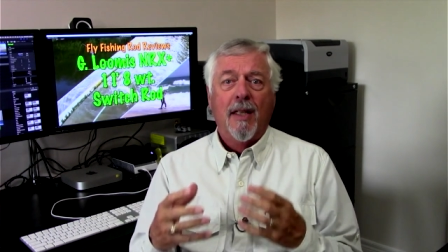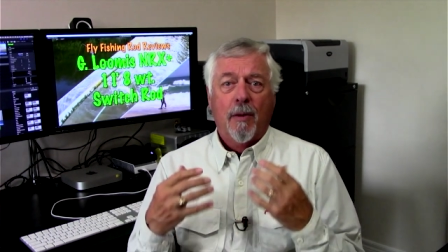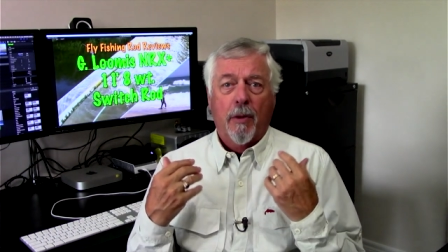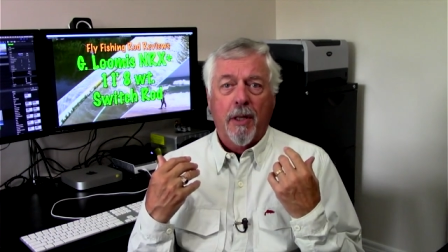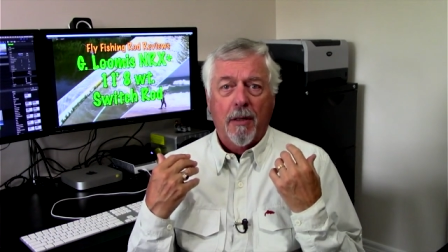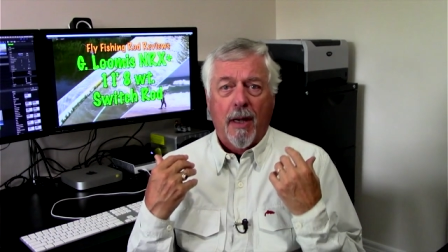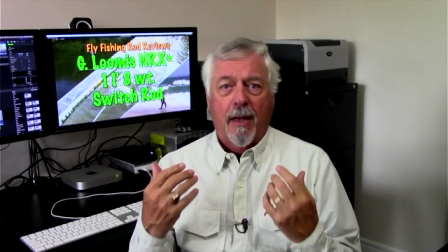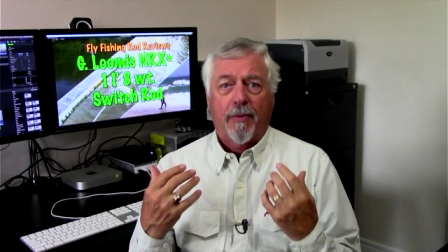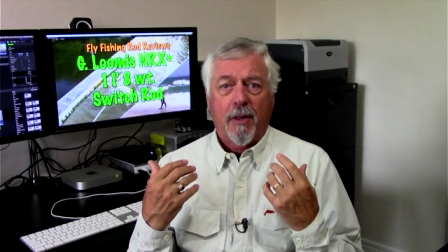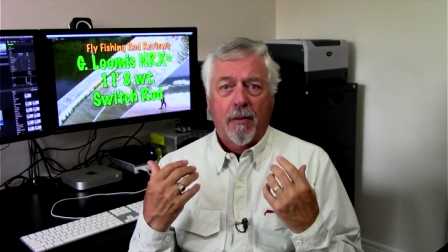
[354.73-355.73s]
when you
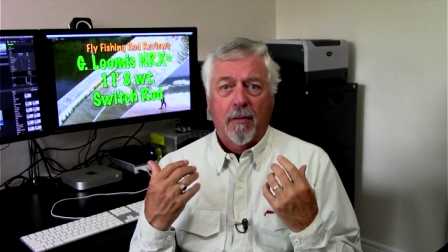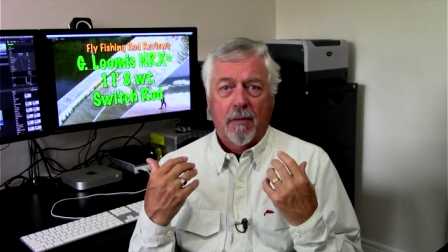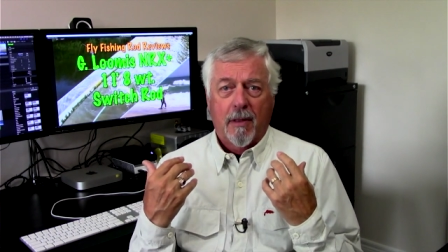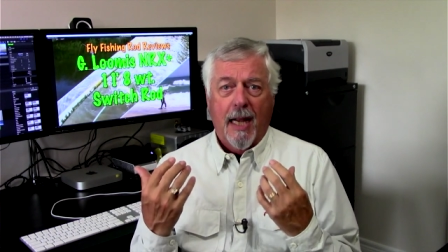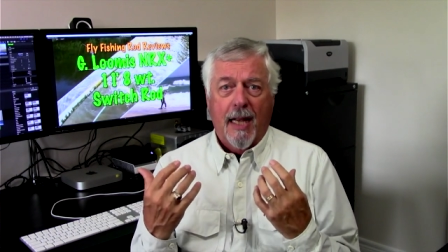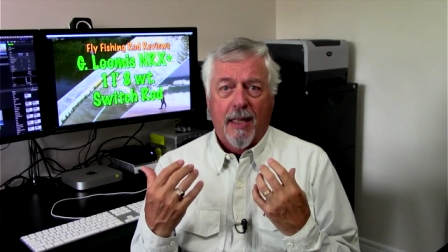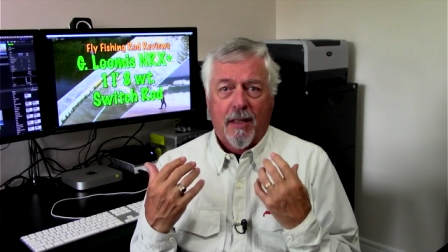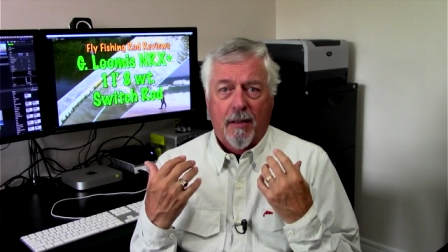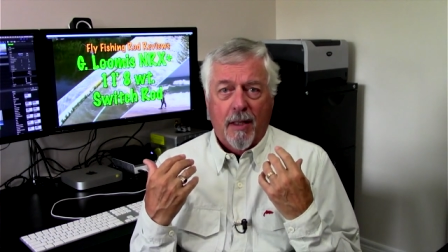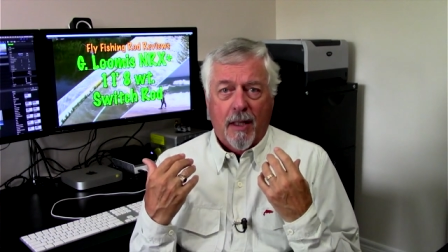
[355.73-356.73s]
have to
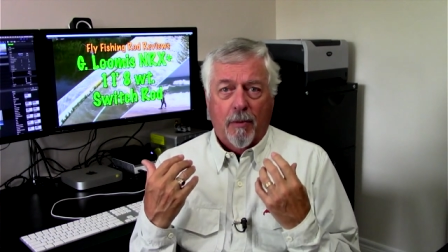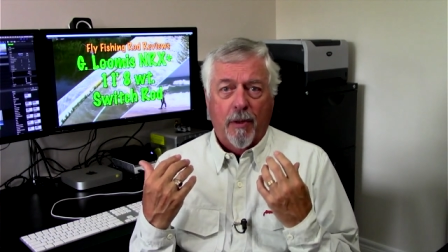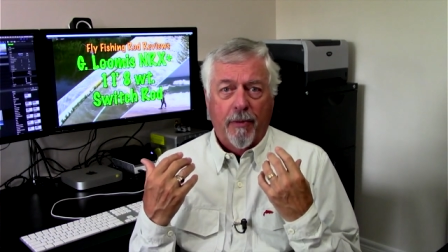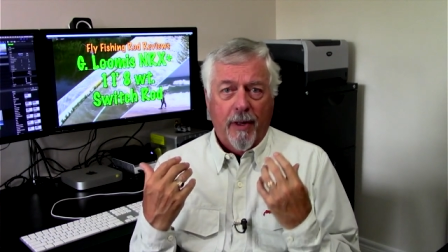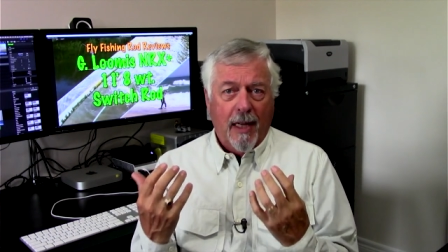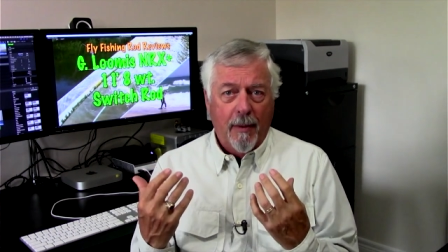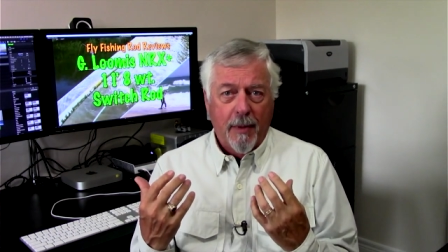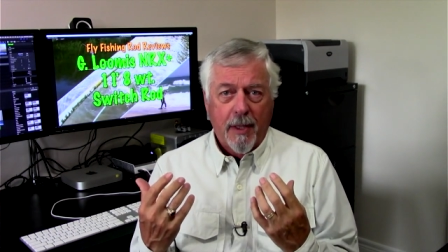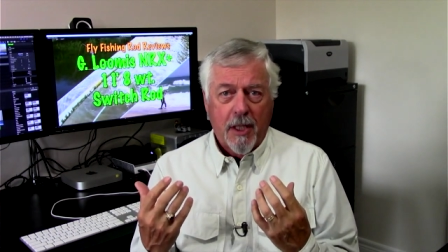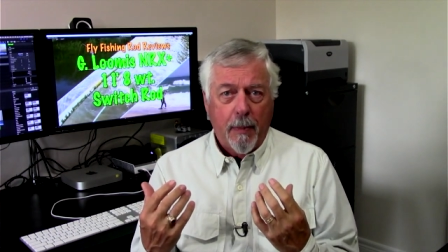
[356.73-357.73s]
cast with very
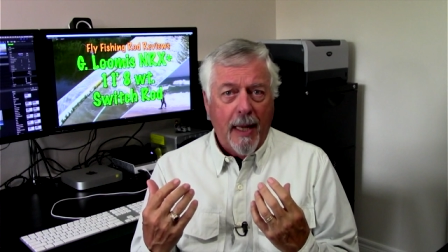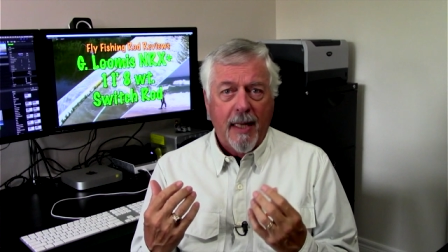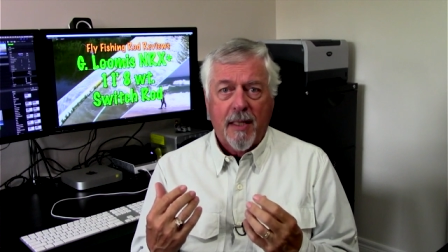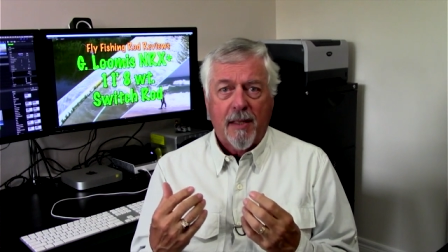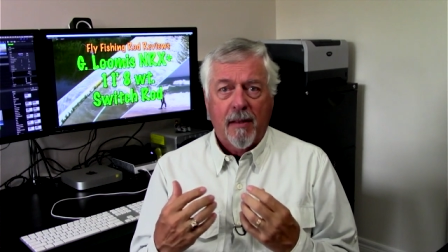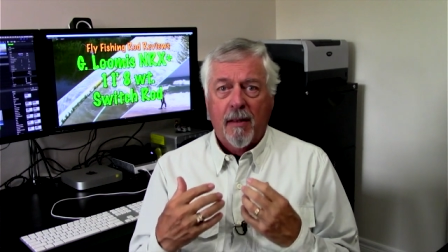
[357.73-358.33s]
limited space,